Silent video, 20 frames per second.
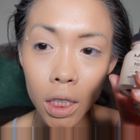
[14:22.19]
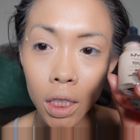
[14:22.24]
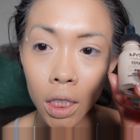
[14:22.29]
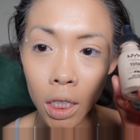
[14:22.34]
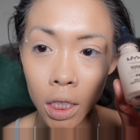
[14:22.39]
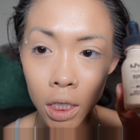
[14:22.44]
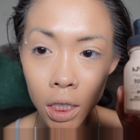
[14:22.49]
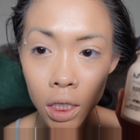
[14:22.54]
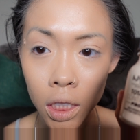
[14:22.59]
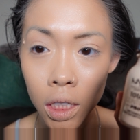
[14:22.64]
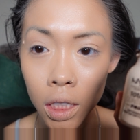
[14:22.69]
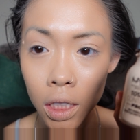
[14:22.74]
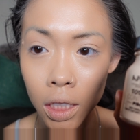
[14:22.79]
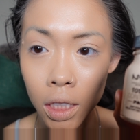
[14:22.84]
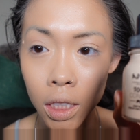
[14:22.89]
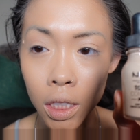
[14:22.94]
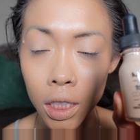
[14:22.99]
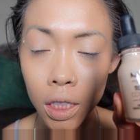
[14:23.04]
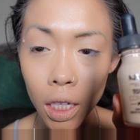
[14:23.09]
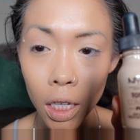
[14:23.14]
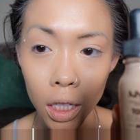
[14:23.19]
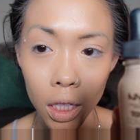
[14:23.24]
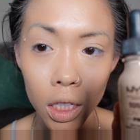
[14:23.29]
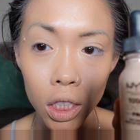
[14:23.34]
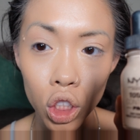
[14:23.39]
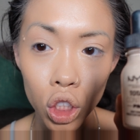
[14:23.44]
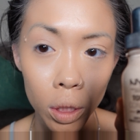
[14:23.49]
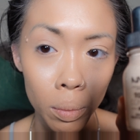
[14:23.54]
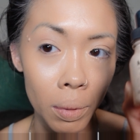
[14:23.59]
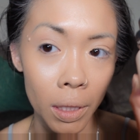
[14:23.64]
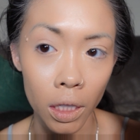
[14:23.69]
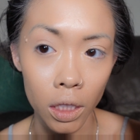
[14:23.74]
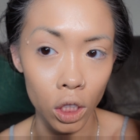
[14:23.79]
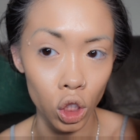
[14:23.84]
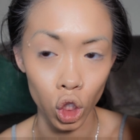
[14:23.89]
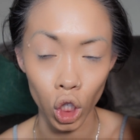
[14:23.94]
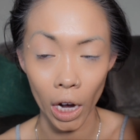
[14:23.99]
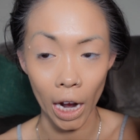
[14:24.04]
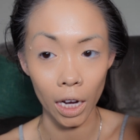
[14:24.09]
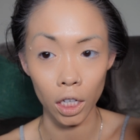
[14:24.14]
This is, should be in the
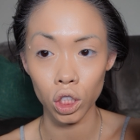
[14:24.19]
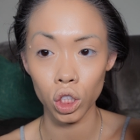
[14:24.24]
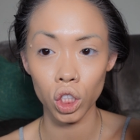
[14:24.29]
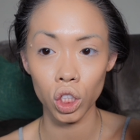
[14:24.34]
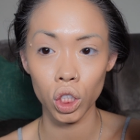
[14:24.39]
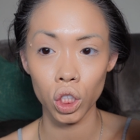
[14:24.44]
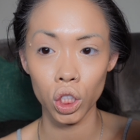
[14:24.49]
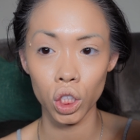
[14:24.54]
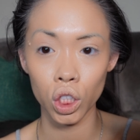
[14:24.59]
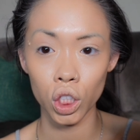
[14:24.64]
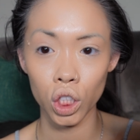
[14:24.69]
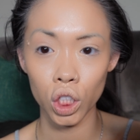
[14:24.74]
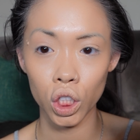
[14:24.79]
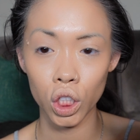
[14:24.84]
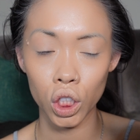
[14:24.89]
trash.